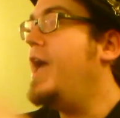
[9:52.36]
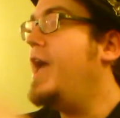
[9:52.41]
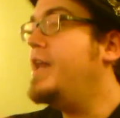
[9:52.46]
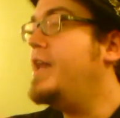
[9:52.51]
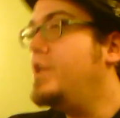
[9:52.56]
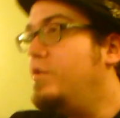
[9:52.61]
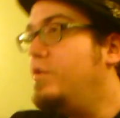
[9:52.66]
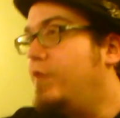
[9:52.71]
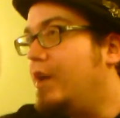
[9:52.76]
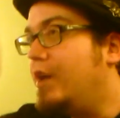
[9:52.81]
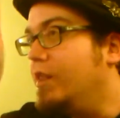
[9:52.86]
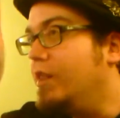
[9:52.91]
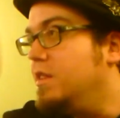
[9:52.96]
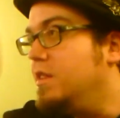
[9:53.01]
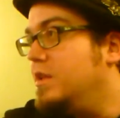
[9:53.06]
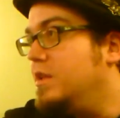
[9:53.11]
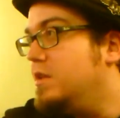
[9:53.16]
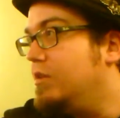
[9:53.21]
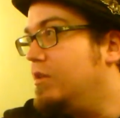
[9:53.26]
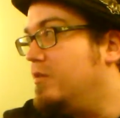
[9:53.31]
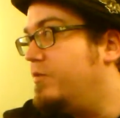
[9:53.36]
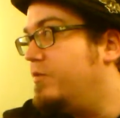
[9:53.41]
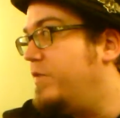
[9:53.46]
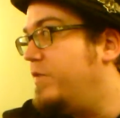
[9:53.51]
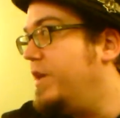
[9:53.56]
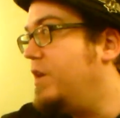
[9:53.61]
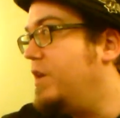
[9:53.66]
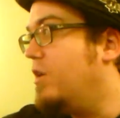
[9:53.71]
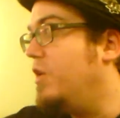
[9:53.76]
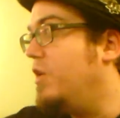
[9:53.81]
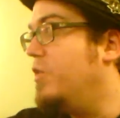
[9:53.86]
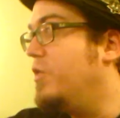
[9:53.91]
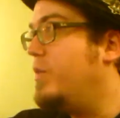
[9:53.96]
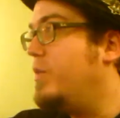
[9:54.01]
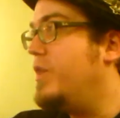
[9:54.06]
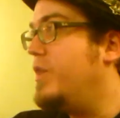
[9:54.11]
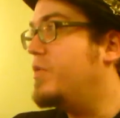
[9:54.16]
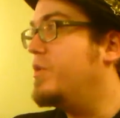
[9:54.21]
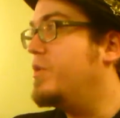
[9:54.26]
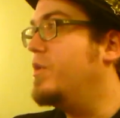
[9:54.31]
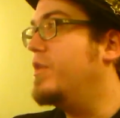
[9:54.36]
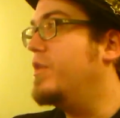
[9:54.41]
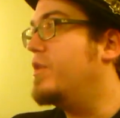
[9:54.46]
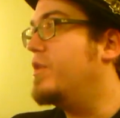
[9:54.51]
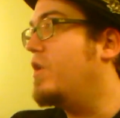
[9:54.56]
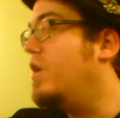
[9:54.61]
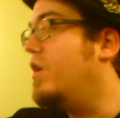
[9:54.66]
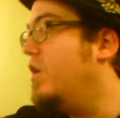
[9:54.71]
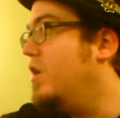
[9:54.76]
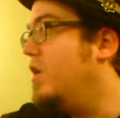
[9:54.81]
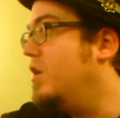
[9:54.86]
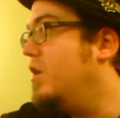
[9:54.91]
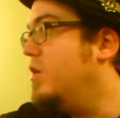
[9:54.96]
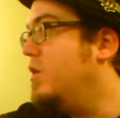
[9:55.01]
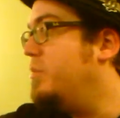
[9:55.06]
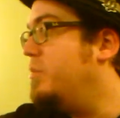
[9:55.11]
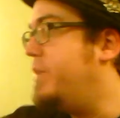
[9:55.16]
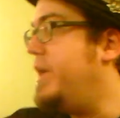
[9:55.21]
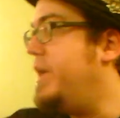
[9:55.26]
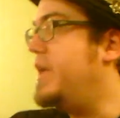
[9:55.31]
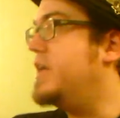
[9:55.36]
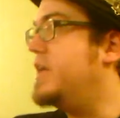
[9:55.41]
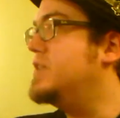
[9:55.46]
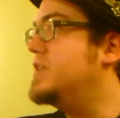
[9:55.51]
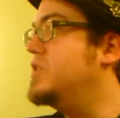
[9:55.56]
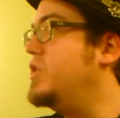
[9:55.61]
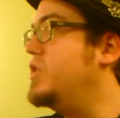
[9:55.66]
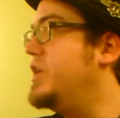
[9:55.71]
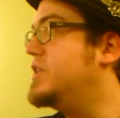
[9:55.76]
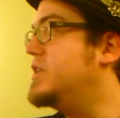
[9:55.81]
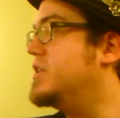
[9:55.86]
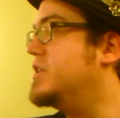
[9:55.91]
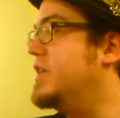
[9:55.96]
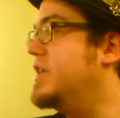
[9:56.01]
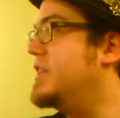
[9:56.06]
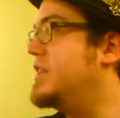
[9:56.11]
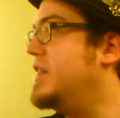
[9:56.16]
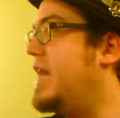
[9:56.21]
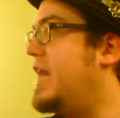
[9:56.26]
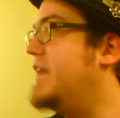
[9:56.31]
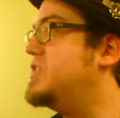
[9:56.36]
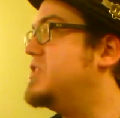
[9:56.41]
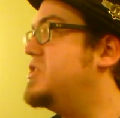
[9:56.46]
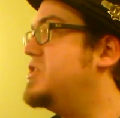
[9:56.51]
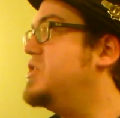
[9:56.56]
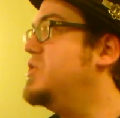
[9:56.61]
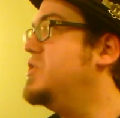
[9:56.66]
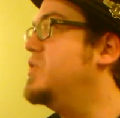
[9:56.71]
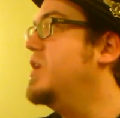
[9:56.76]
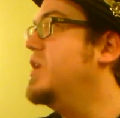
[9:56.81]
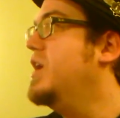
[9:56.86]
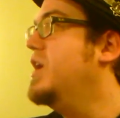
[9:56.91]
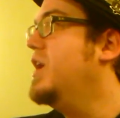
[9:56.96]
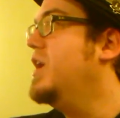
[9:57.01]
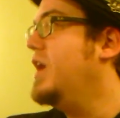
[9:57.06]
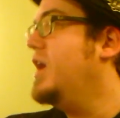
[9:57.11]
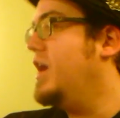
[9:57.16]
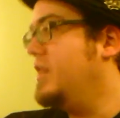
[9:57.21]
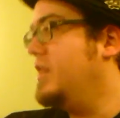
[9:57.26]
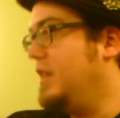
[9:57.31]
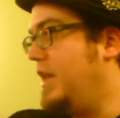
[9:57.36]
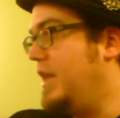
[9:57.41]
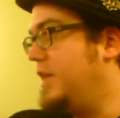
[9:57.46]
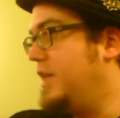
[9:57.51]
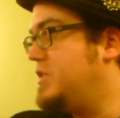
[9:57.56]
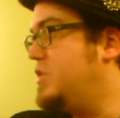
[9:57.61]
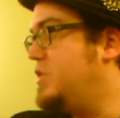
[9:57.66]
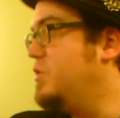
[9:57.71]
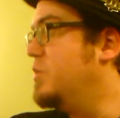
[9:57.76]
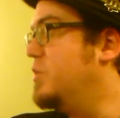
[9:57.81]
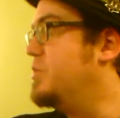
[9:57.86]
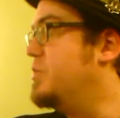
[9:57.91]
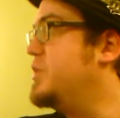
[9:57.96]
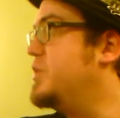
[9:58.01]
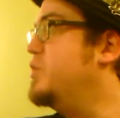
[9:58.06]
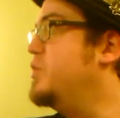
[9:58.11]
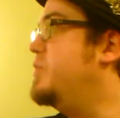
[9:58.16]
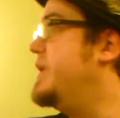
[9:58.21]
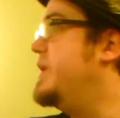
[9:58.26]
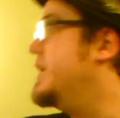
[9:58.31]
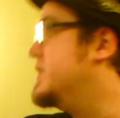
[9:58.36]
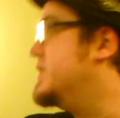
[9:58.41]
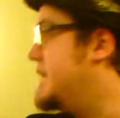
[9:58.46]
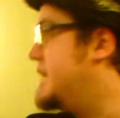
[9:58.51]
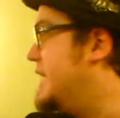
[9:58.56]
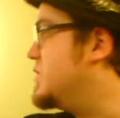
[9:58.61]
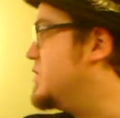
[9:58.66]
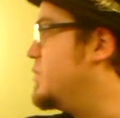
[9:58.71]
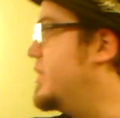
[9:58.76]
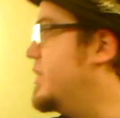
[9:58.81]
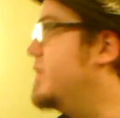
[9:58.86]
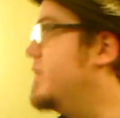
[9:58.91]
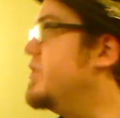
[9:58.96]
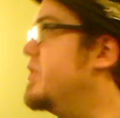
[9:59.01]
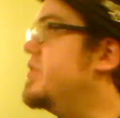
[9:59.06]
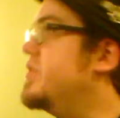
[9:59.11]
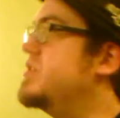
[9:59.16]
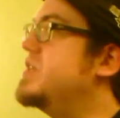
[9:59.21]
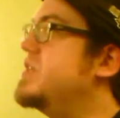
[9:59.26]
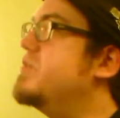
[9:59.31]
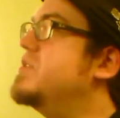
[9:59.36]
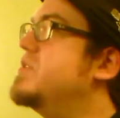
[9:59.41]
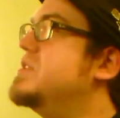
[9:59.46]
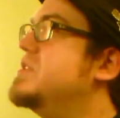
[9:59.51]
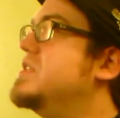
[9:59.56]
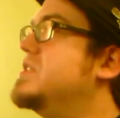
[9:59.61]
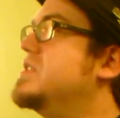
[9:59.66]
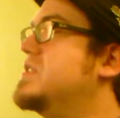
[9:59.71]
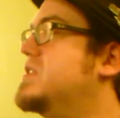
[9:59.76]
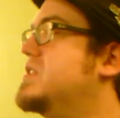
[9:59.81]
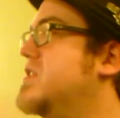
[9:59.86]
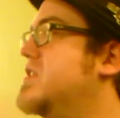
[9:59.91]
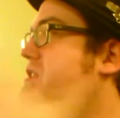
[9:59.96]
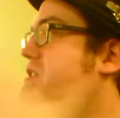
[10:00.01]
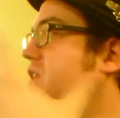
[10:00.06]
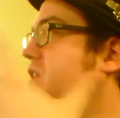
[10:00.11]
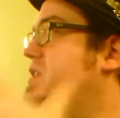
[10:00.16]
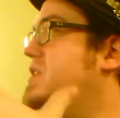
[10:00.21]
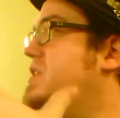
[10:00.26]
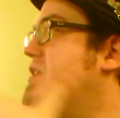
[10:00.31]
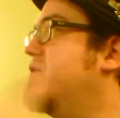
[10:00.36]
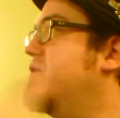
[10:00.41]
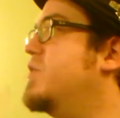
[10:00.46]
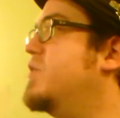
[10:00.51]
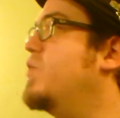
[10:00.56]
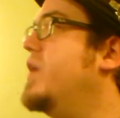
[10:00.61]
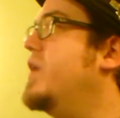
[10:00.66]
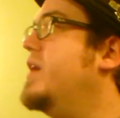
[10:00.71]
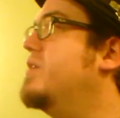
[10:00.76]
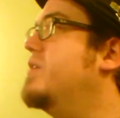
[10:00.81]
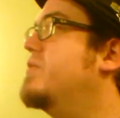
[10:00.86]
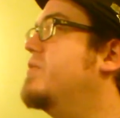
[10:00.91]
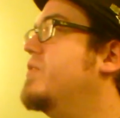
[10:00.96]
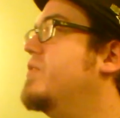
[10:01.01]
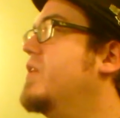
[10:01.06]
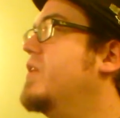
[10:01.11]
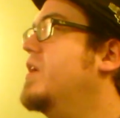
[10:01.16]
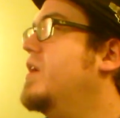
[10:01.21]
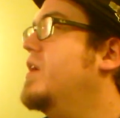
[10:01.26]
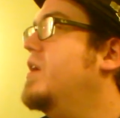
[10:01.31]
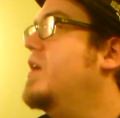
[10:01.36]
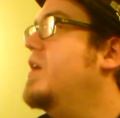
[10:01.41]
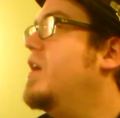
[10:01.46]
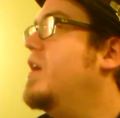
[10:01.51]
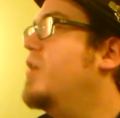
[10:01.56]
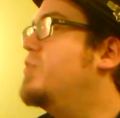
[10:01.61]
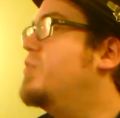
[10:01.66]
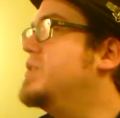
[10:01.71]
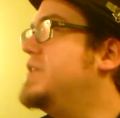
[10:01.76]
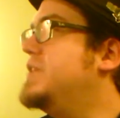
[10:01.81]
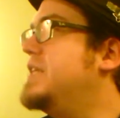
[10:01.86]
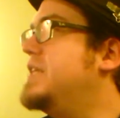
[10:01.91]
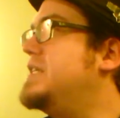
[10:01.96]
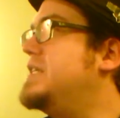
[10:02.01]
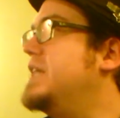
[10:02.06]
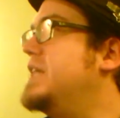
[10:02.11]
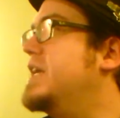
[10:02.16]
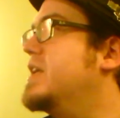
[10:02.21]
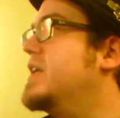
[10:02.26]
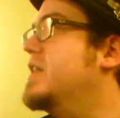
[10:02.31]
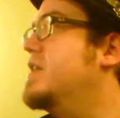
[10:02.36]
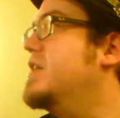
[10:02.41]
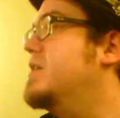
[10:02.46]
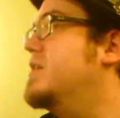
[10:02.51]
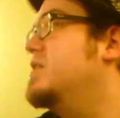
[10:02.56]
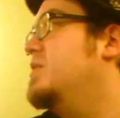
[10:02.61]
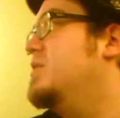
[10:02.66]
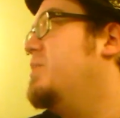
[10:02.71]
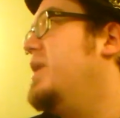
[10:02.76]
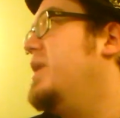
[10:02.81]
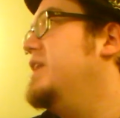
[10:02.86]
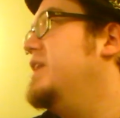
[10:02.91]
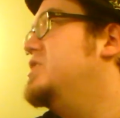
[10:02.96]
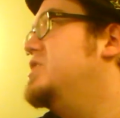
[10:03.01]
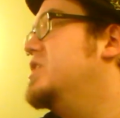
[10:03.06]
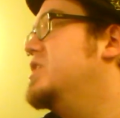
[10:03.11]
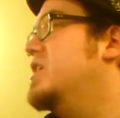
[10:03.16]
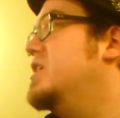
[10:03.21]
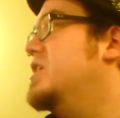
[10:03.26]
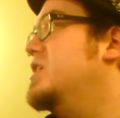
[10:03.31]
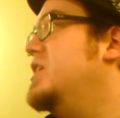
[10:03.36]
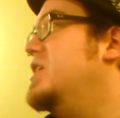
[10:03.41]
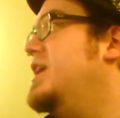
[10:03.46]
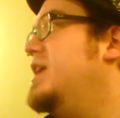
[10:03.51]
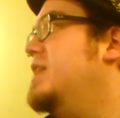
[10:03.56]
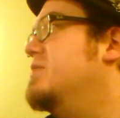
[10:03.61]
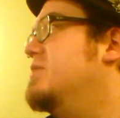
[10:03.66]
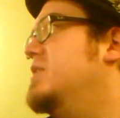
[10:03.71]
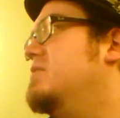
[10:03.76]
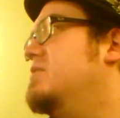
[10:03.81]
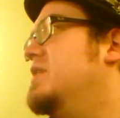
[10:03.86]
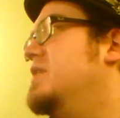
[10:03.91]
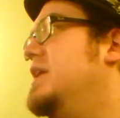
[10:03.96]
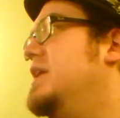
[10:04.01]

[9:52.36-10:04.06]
and you've got a little figure all the way through, and they're all pink until you get to like the last two, and the last two are blue because that's whatever their difference is. It's a different way of presenting it. And the pie chart, you can't really